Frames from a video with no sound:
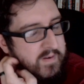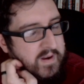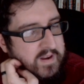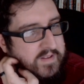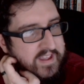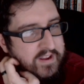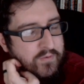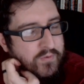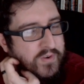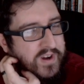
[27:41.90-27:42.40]

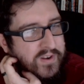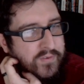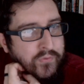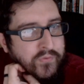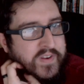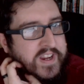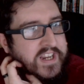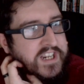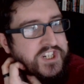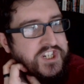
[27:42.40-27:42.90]
they'd really
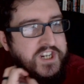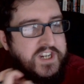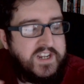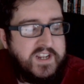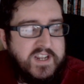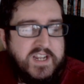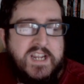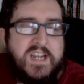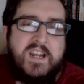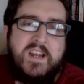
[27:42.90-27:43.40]
feature
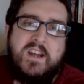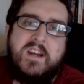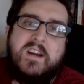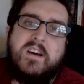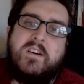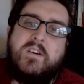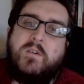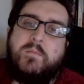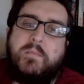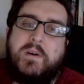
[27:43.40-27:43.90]

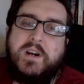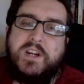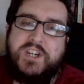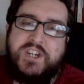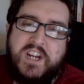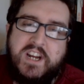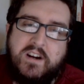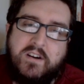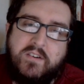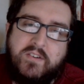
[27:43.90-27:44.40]
on my
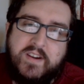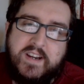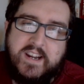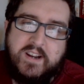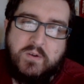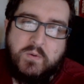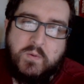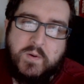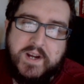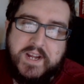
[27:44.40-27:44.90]
shelf in
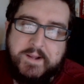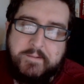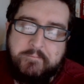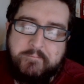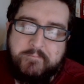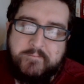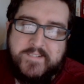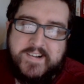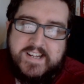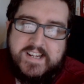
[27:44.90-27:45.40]
any way.
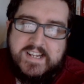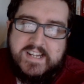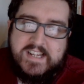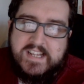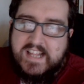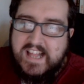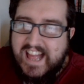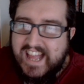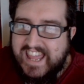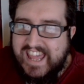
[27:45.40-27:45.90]

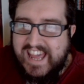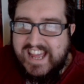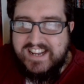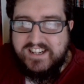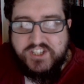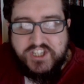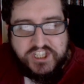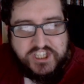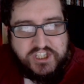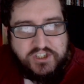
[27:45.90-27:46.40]

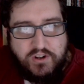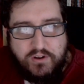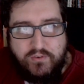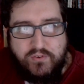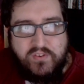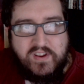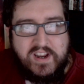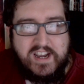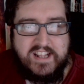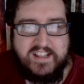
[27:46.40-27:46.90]
Again, just not
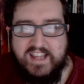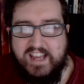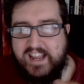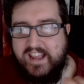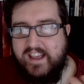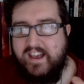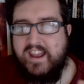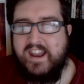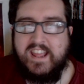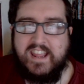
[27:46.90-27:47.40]
feeling that
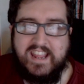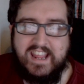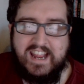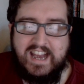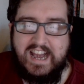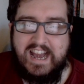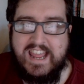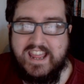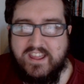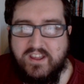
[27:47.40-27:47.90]
kind of
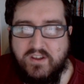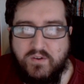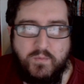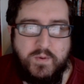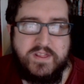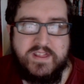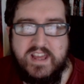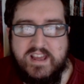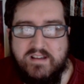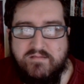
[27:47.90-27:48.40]
click
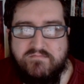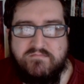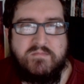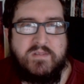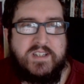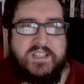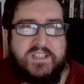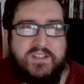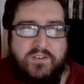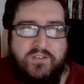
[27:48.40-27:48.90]
with them
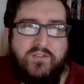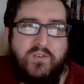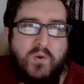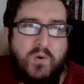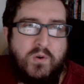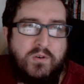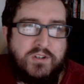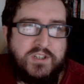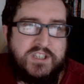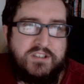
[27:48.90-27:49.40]
as a
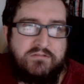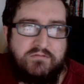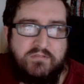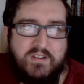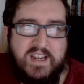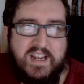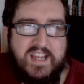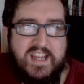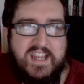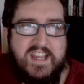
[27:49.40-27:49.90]
force,
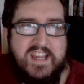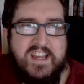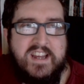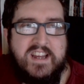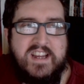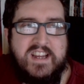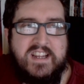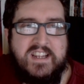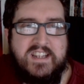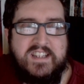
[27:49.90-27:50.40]
really.
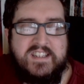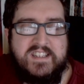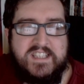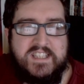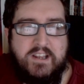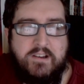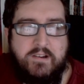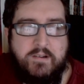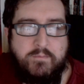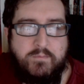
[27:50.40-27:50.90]

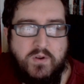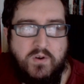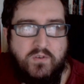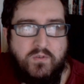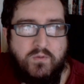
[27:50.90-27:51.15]
So I'm not